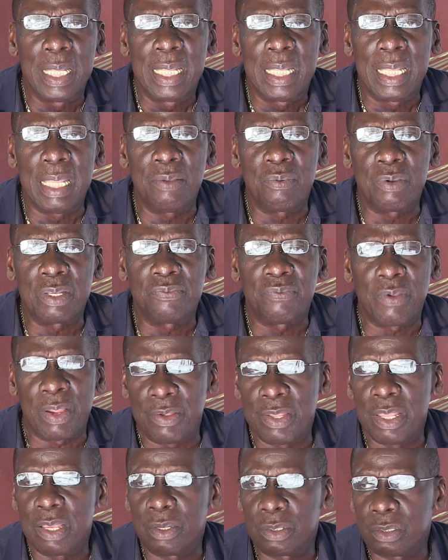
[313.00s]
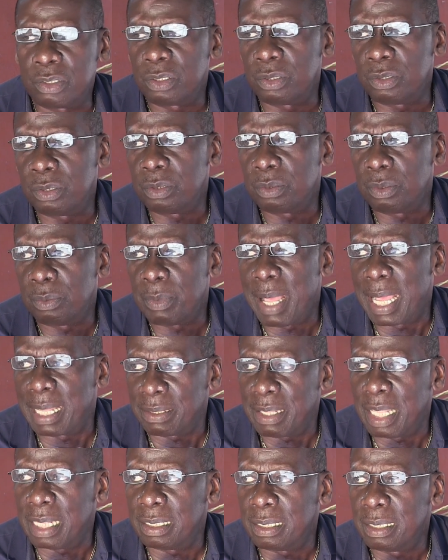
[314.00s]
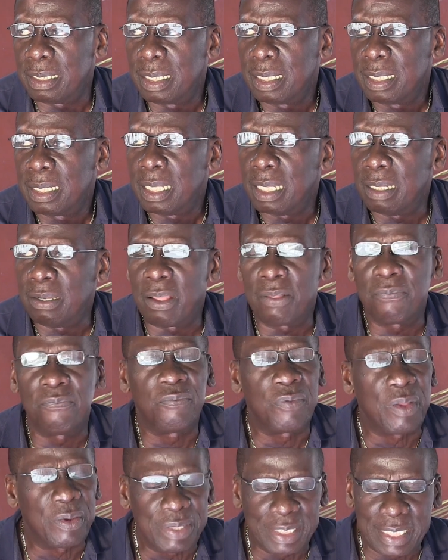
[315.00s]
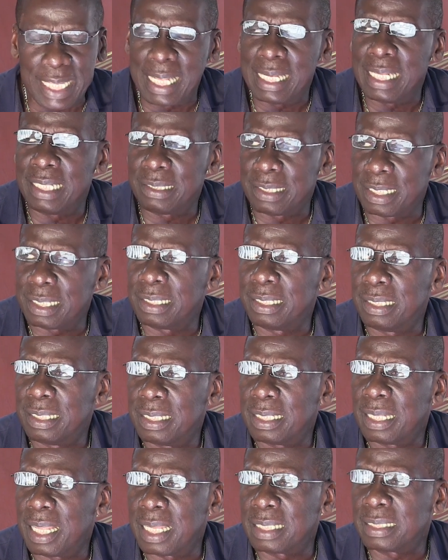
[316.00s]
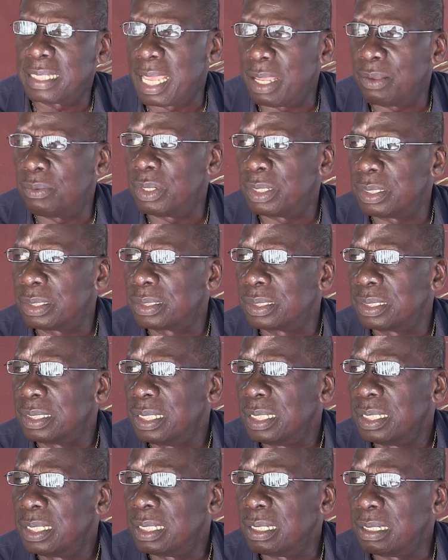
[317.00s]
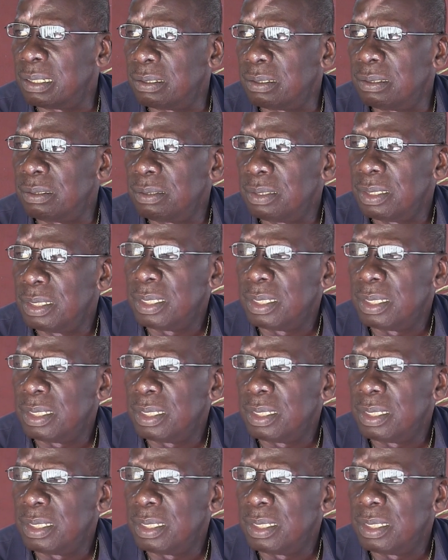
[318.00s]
He was very young too back then, and very talented as I was, and